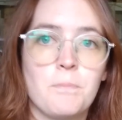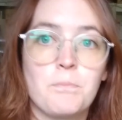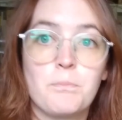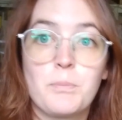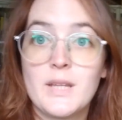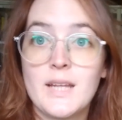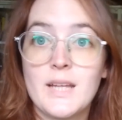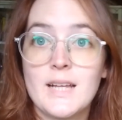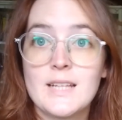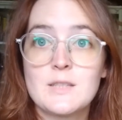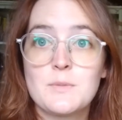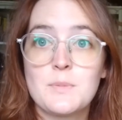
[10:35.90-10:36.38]

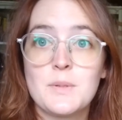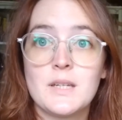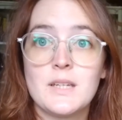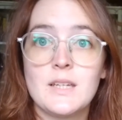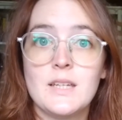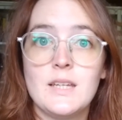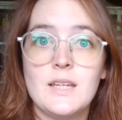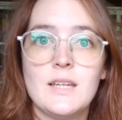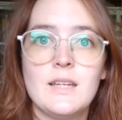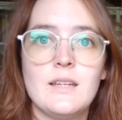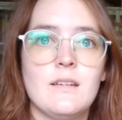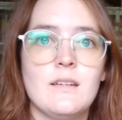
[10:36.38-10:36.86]
But that's been
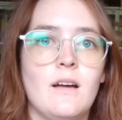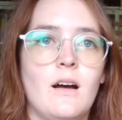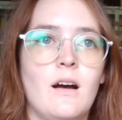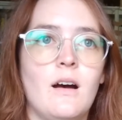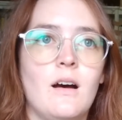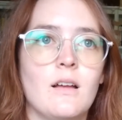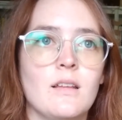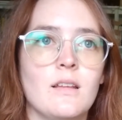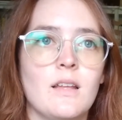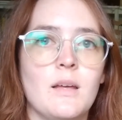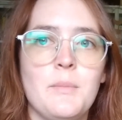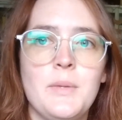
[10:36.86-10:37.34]
it.
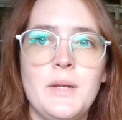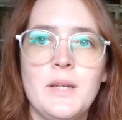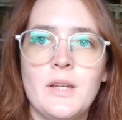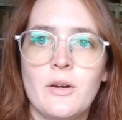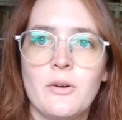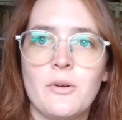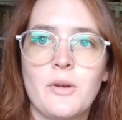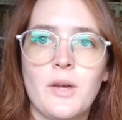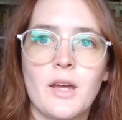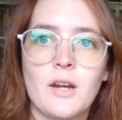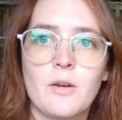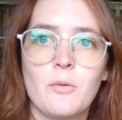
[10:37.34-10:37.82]
Uh, let me
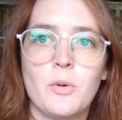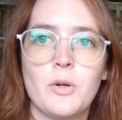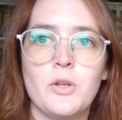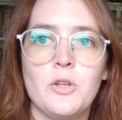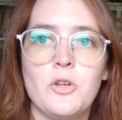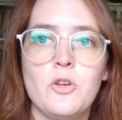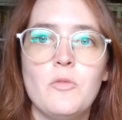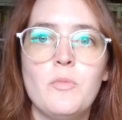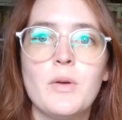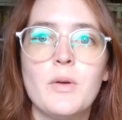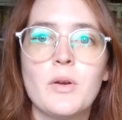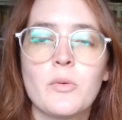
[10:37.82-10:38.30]
know kind of what
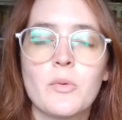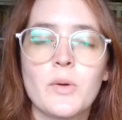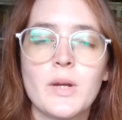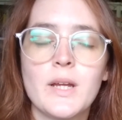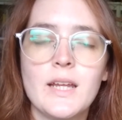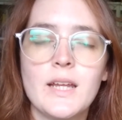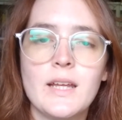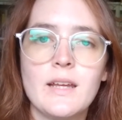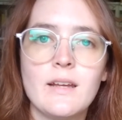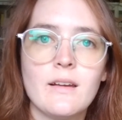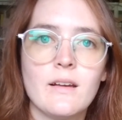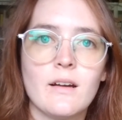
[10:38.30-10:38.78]
you've been
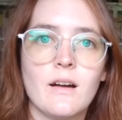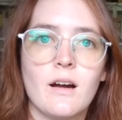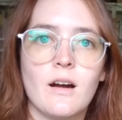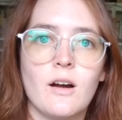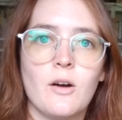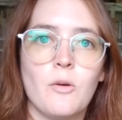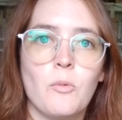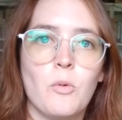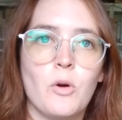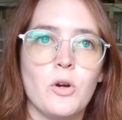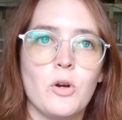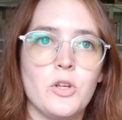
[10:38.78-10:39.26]
reading,
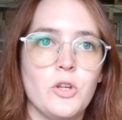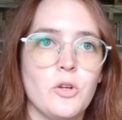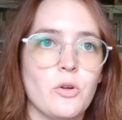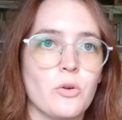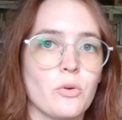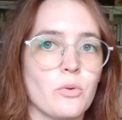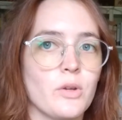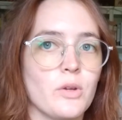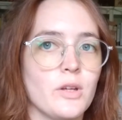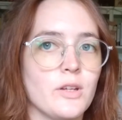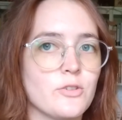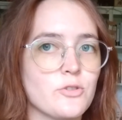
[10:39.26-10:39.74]
uh, what
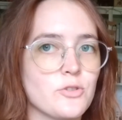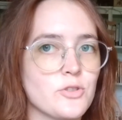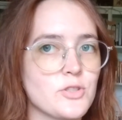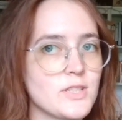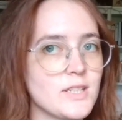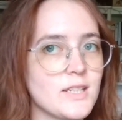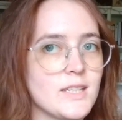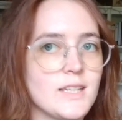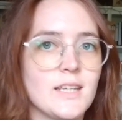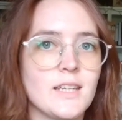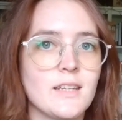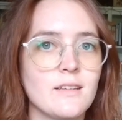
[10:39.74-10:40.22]
you're
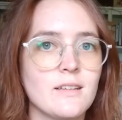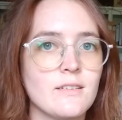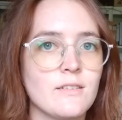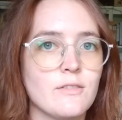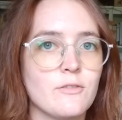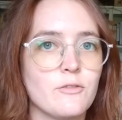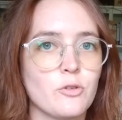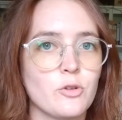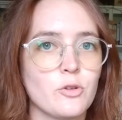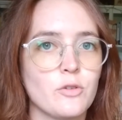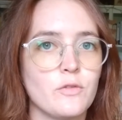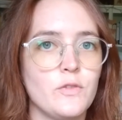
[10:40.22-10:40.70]
interested in
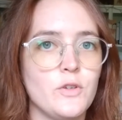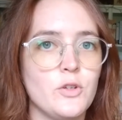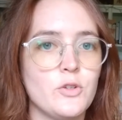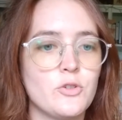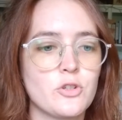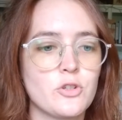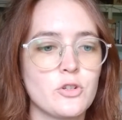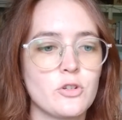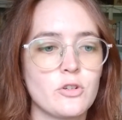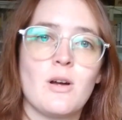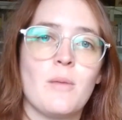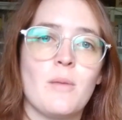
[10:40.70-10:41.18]
for the
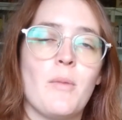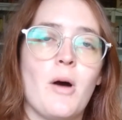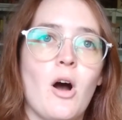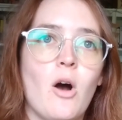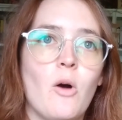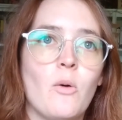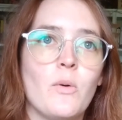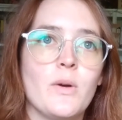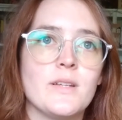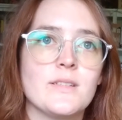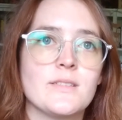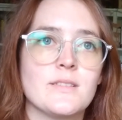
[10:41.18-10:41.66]
future. I'm
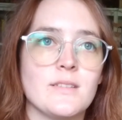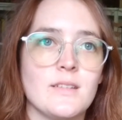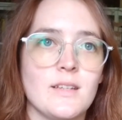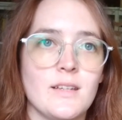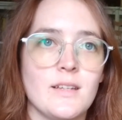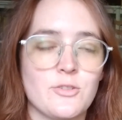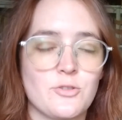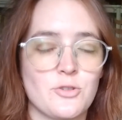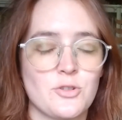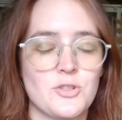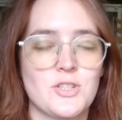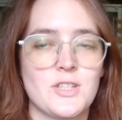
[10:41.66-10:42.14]
always
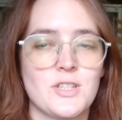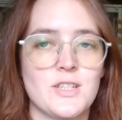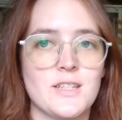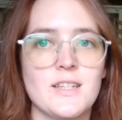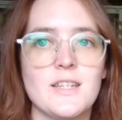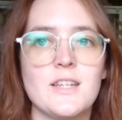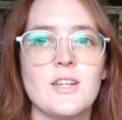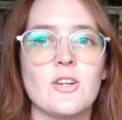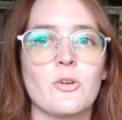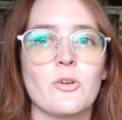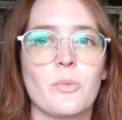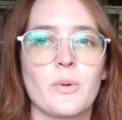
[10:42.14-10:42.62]
interested
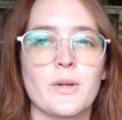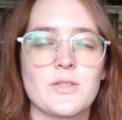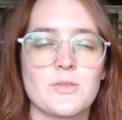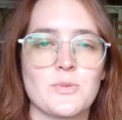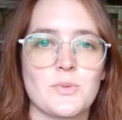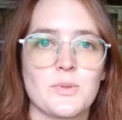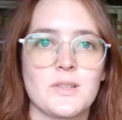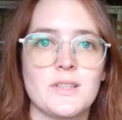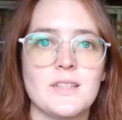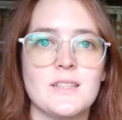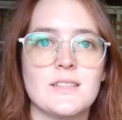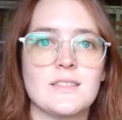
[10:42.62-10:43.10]
to hear what's
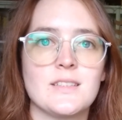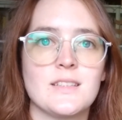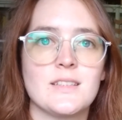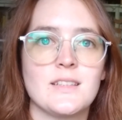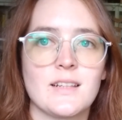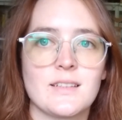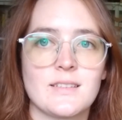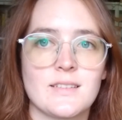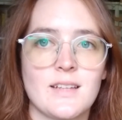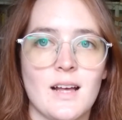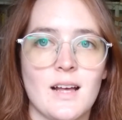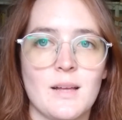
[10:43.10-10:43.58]
releasing
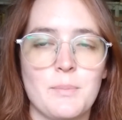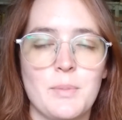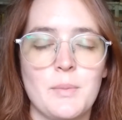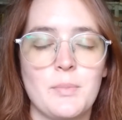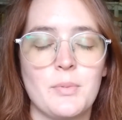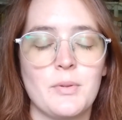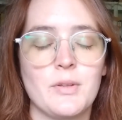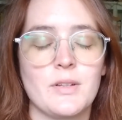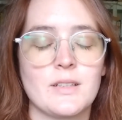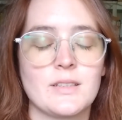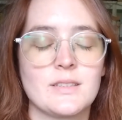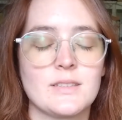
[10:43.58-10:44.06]
that's got
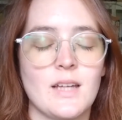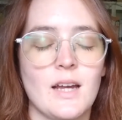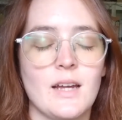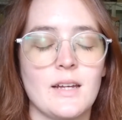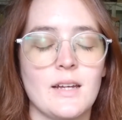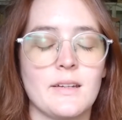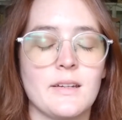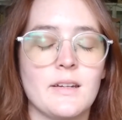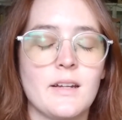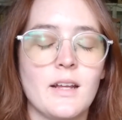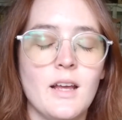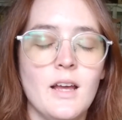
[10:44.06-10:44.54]
people
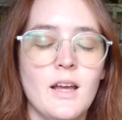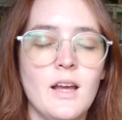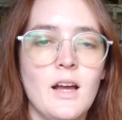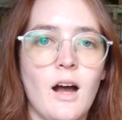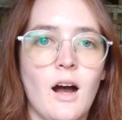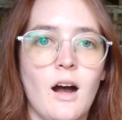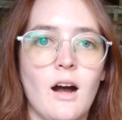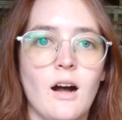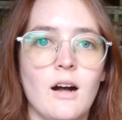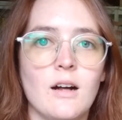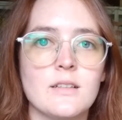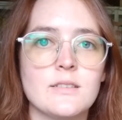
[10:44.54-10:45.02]
excited.
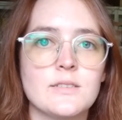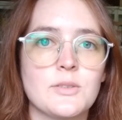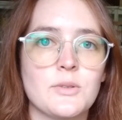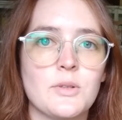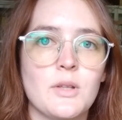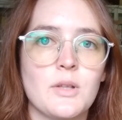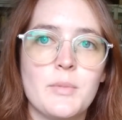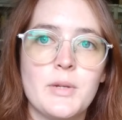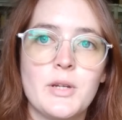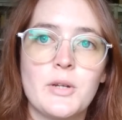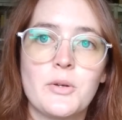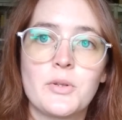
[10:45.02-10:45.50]
Uh, so
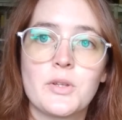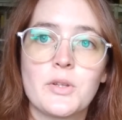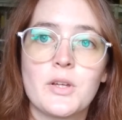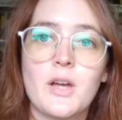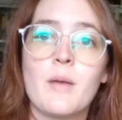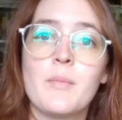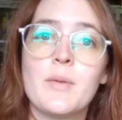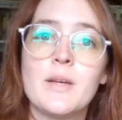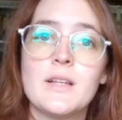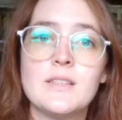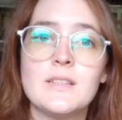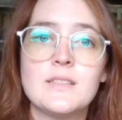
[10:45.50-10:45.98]
let me know in the
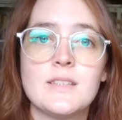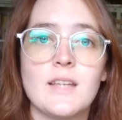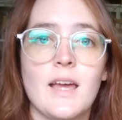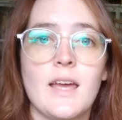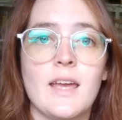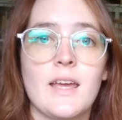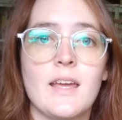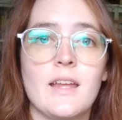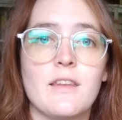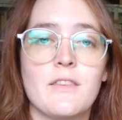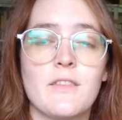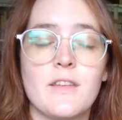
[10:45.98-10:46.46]
comments,
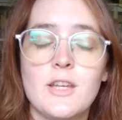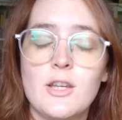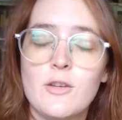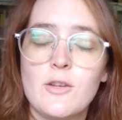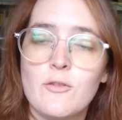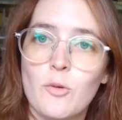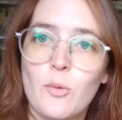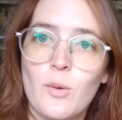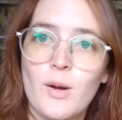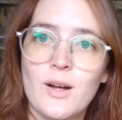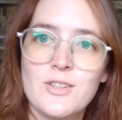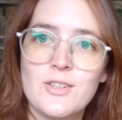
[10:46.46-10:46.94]
and thank you
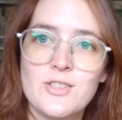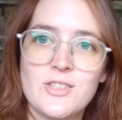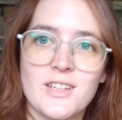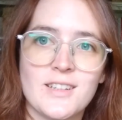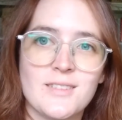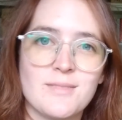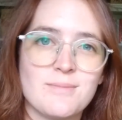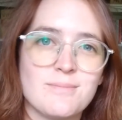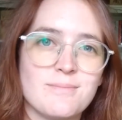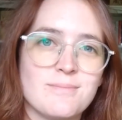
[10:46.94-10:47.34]
for watching.